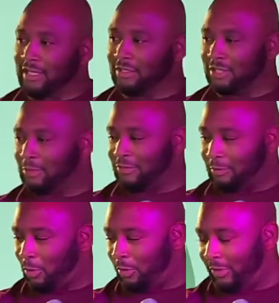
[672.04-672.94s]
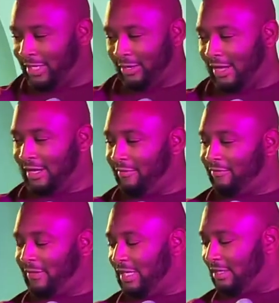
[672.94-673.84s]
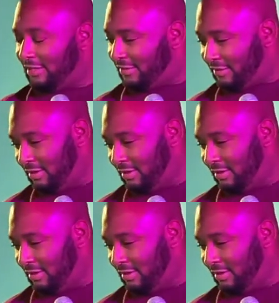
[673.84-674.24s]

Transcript: and she was from Puerto Rico. I'll never forget this.